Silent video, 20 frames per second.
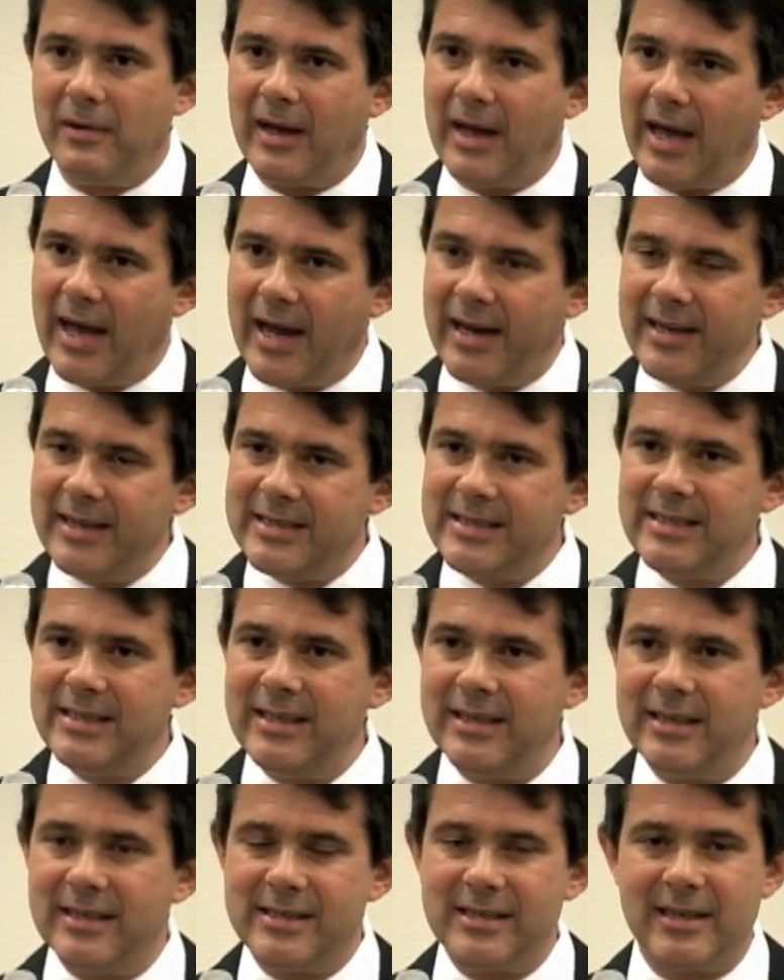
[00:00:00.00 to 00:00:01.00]
how do you
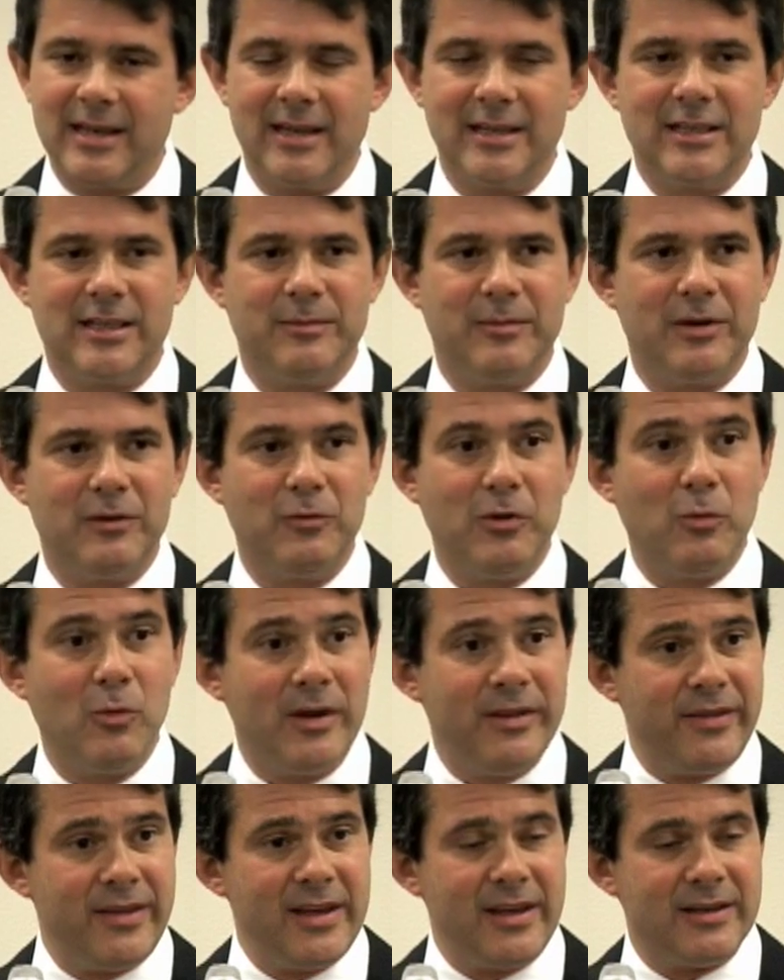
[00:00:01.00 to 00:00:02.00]
see it as a customer? Well,
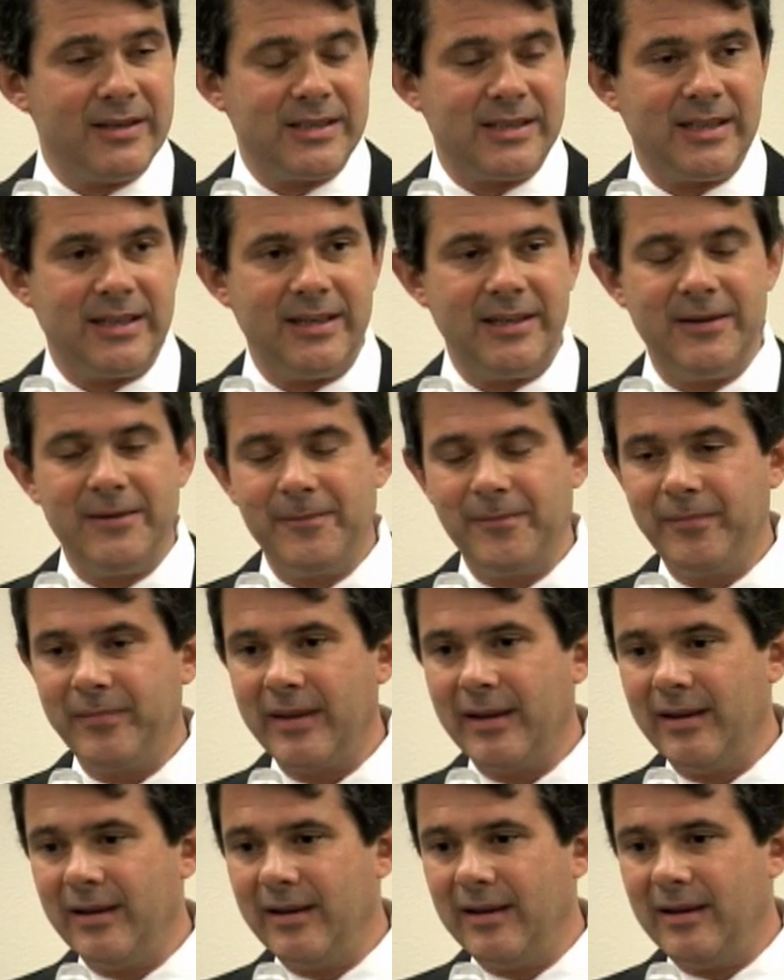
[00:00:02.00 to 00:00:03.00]
one thing you see,
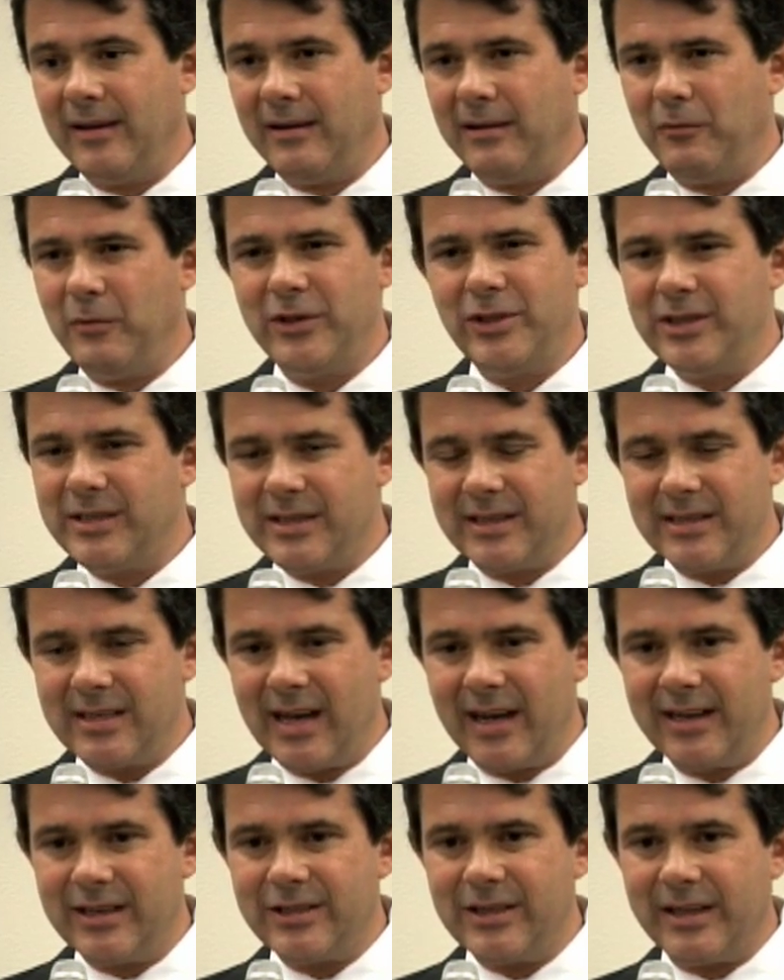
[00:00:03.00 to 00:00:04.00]
which is
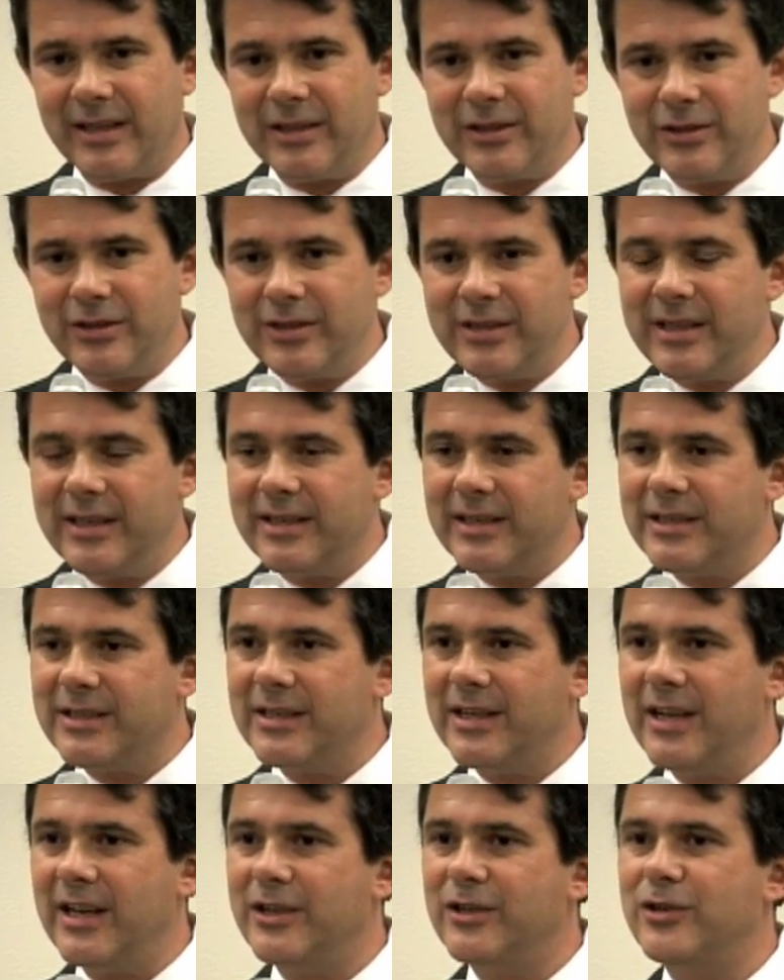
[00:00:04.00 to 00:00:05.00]
astonishing, is you see
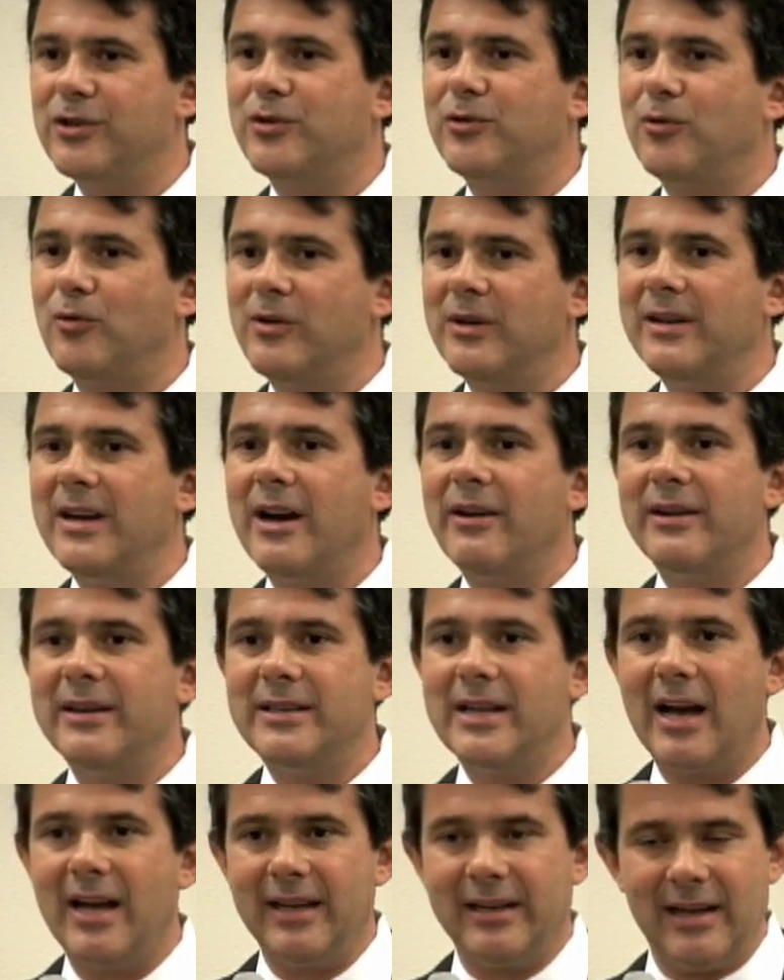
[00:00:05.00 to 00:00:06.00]
this extraordinary
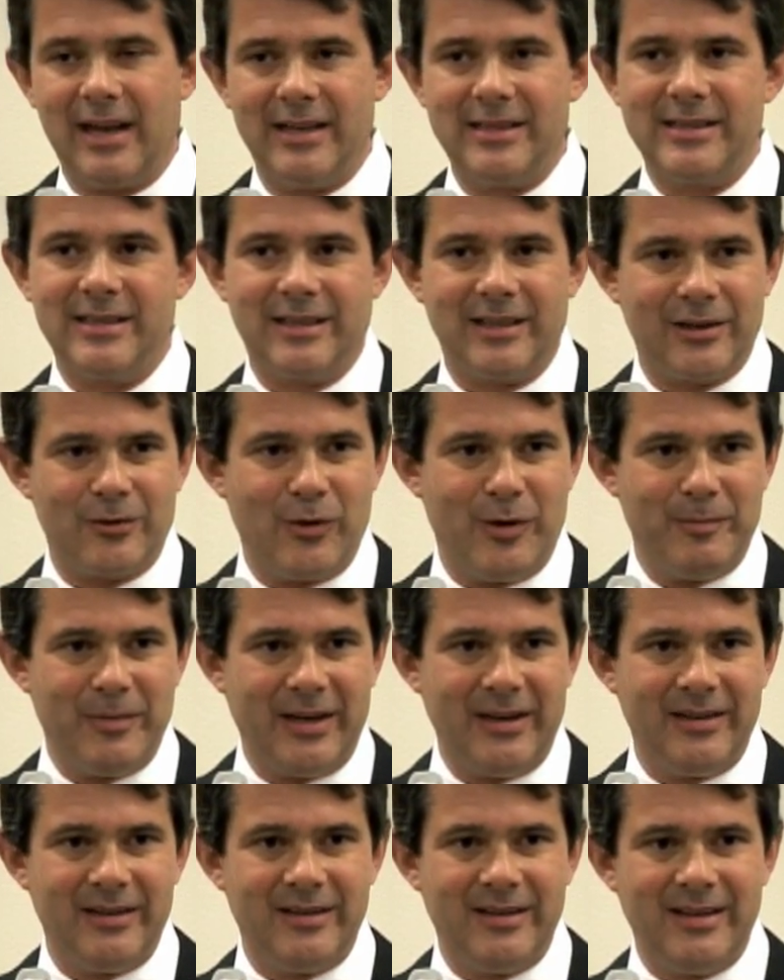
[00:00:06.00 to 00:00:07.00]
diagnostic
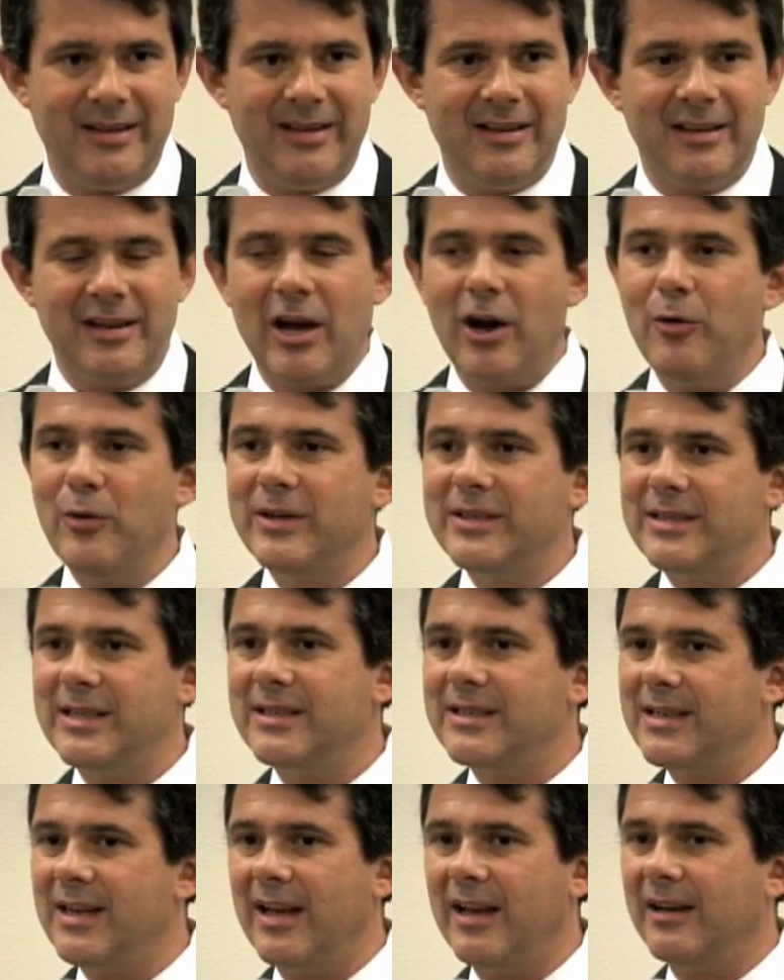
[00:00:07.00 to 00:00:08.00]
equipment
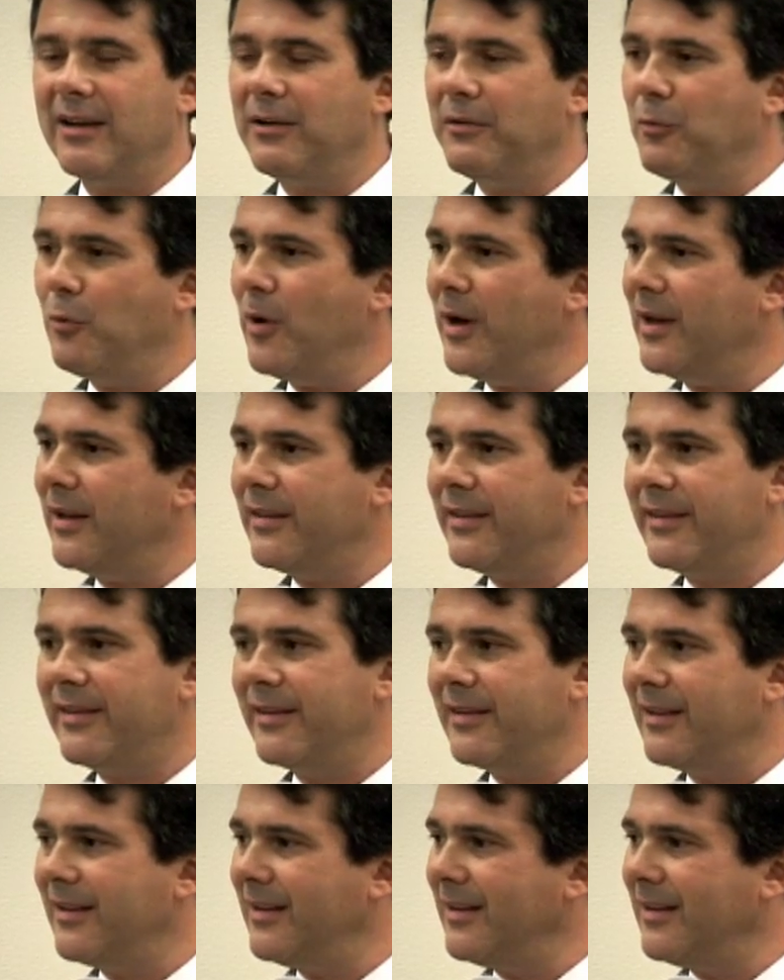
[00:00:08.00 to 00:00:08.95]
coexisting with